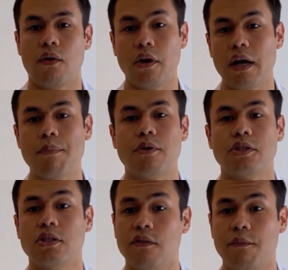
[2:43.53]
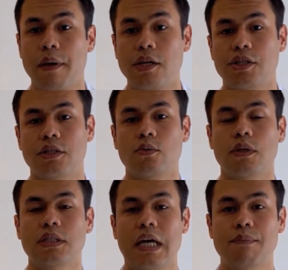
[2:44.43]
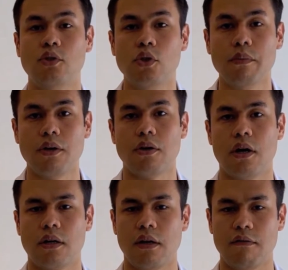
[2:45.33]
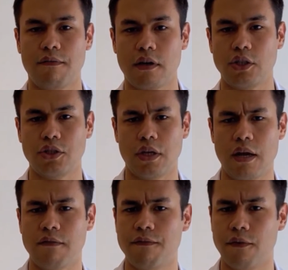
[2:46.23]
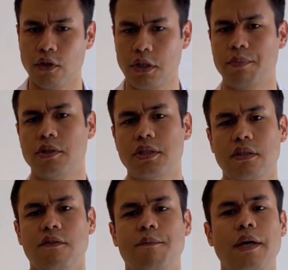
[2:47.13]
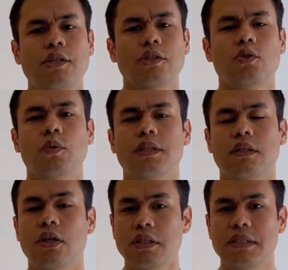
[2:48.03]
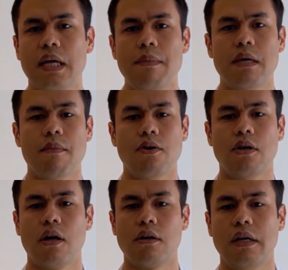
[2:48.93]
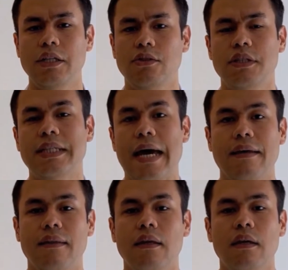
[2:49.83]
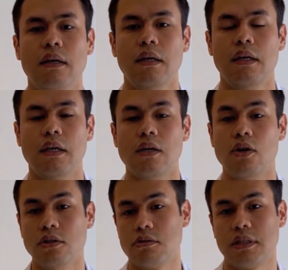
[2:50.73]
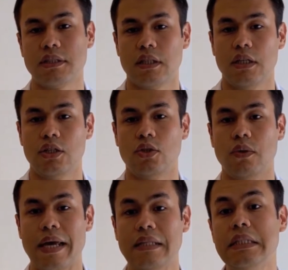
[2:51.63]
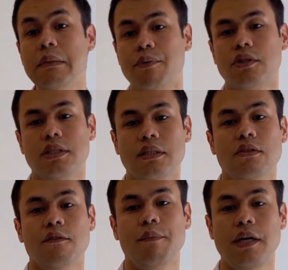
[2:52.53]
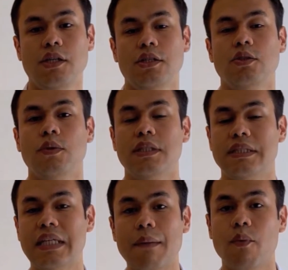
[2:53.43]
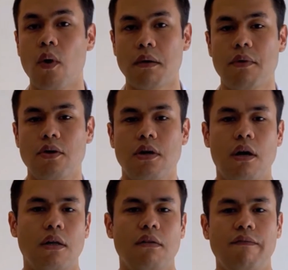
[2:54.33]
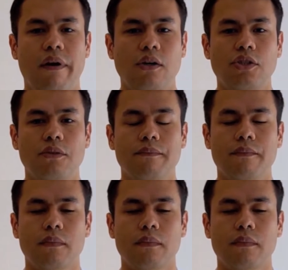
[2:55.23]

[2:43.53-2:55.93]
39% of patients with type 2 myocardial infarction and 40% of patients with non-ischemic myocardial injury died, in contrast to 19% of patients with type 1 myocardial infarction.